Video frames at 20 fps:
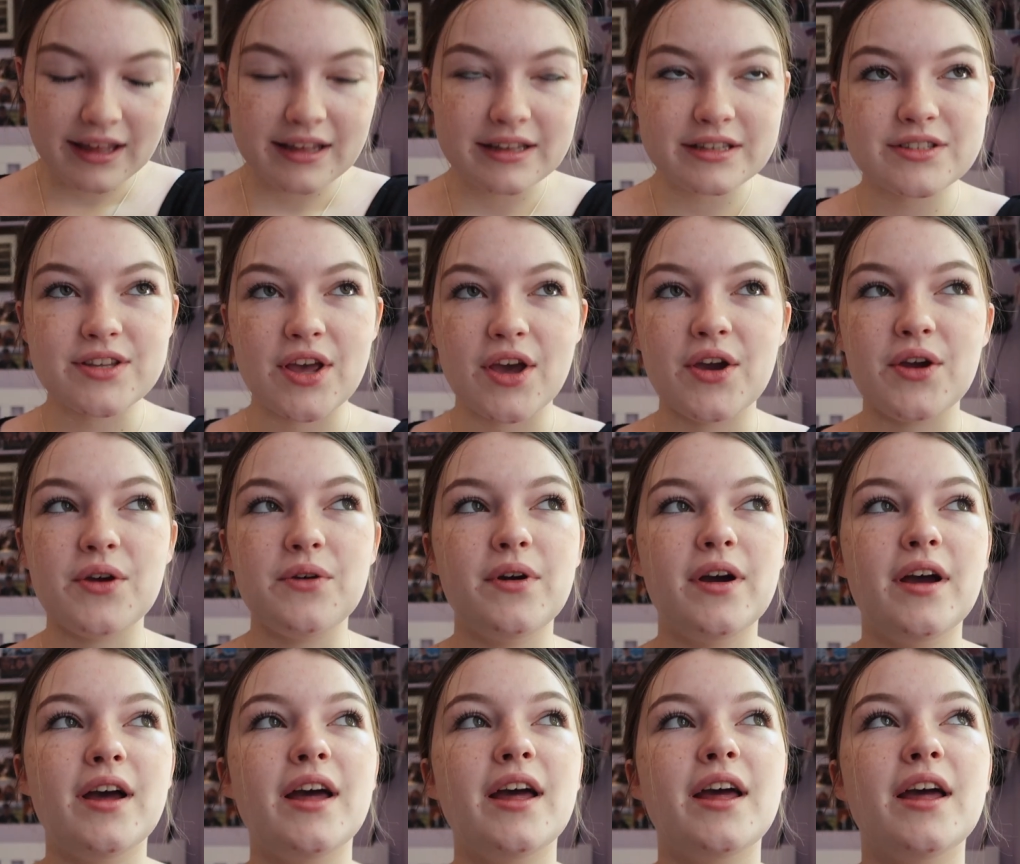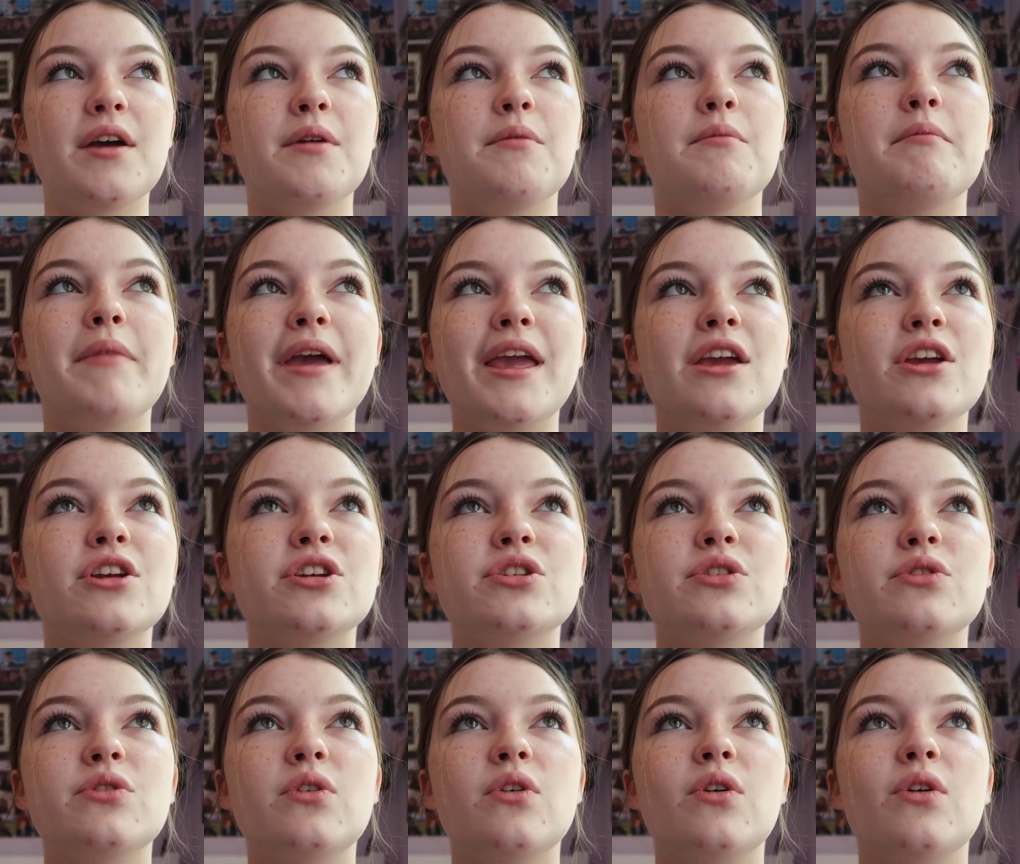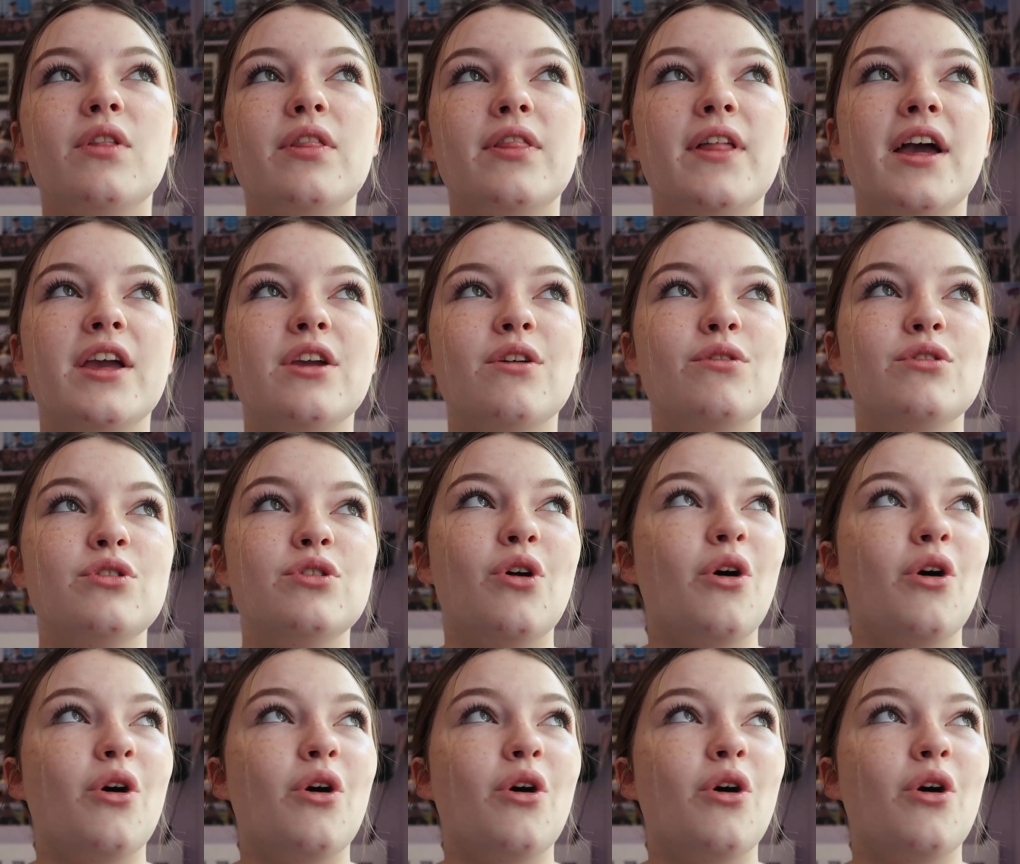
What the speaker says: So make sure that you're